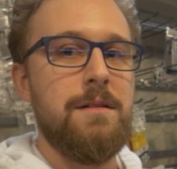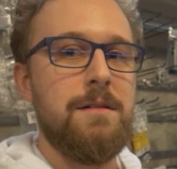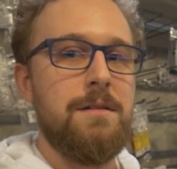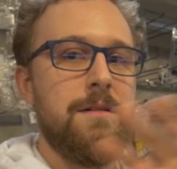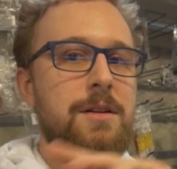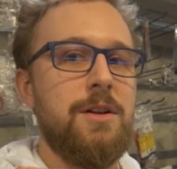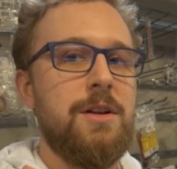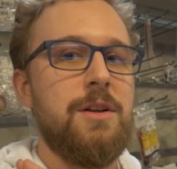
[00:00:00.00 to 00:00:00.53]
we
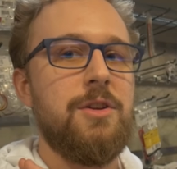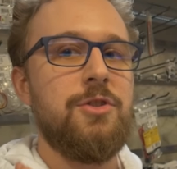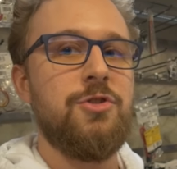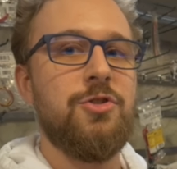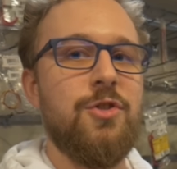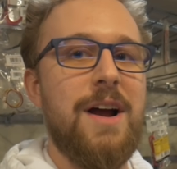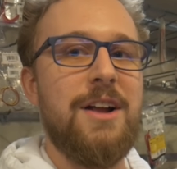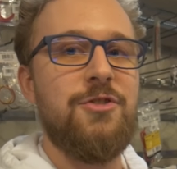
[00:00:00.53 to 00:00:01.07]
wouldn't do that.
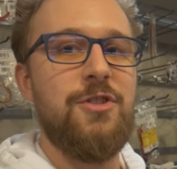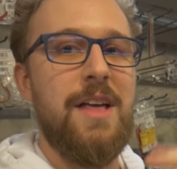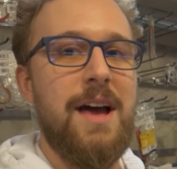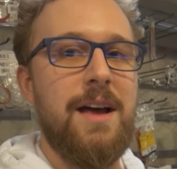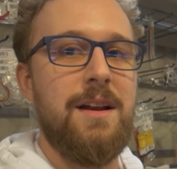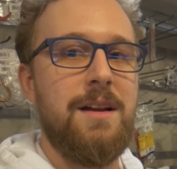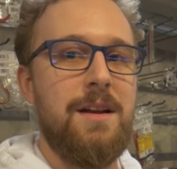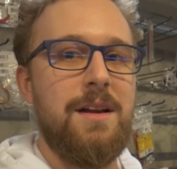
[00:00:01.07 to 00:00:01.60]
Scratch
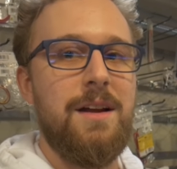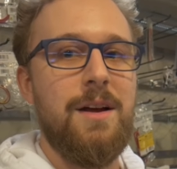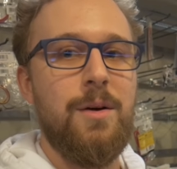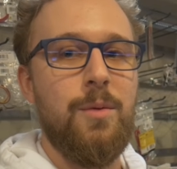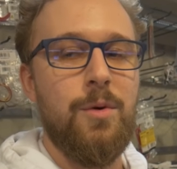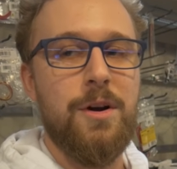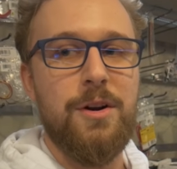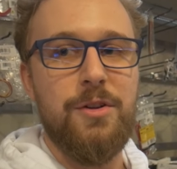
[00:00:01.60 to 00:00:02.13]
that.
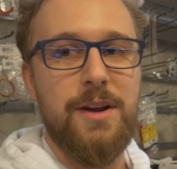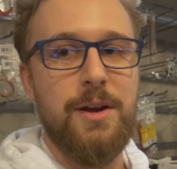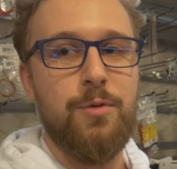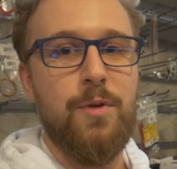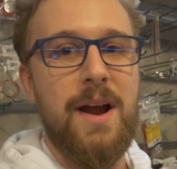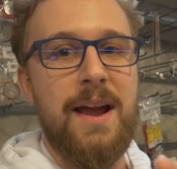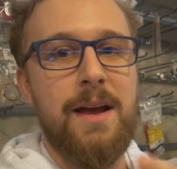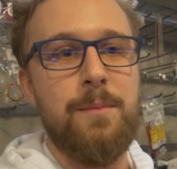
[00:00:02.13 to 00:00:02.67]
We're gonna look at
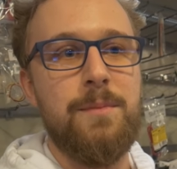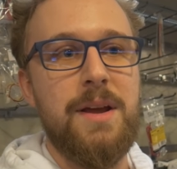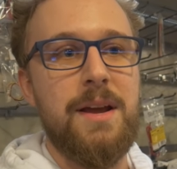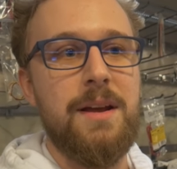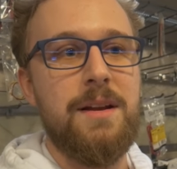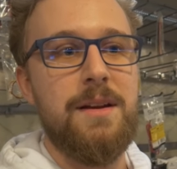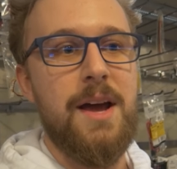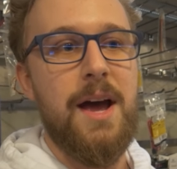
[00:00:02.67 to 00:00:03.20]
RAM
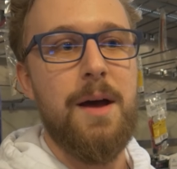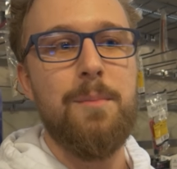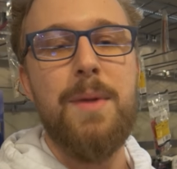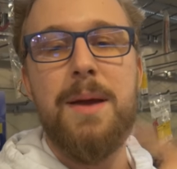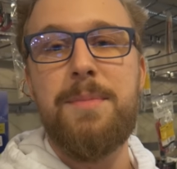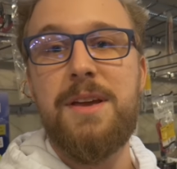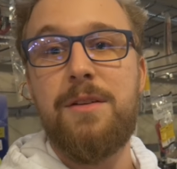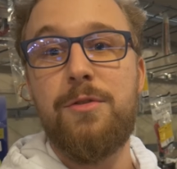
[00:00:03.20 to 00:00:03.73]
and
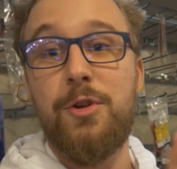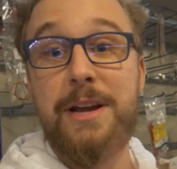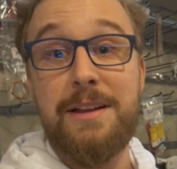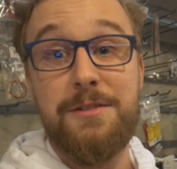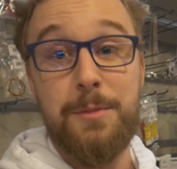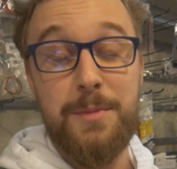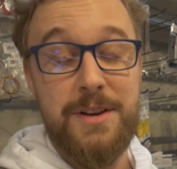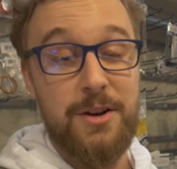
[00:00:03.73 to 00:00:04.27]
maybe look at
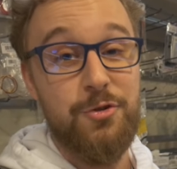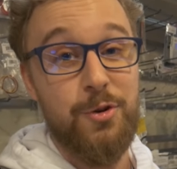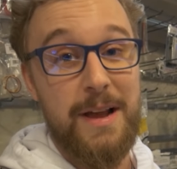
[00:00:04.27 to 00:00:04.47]
some potential